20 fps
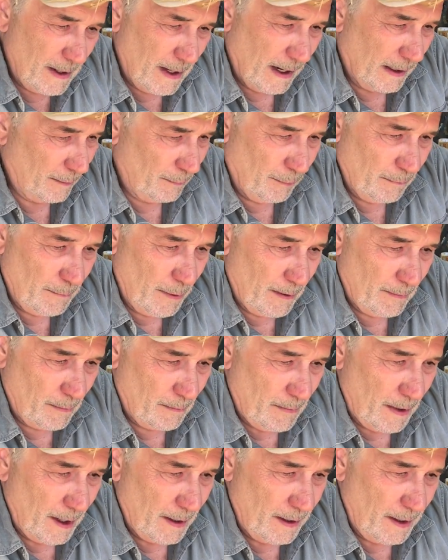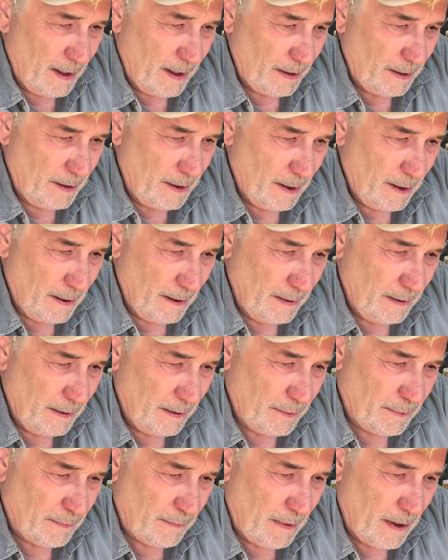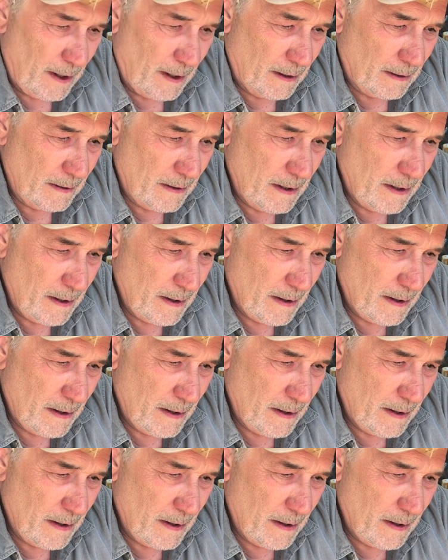I don't remember my dad carrying this around.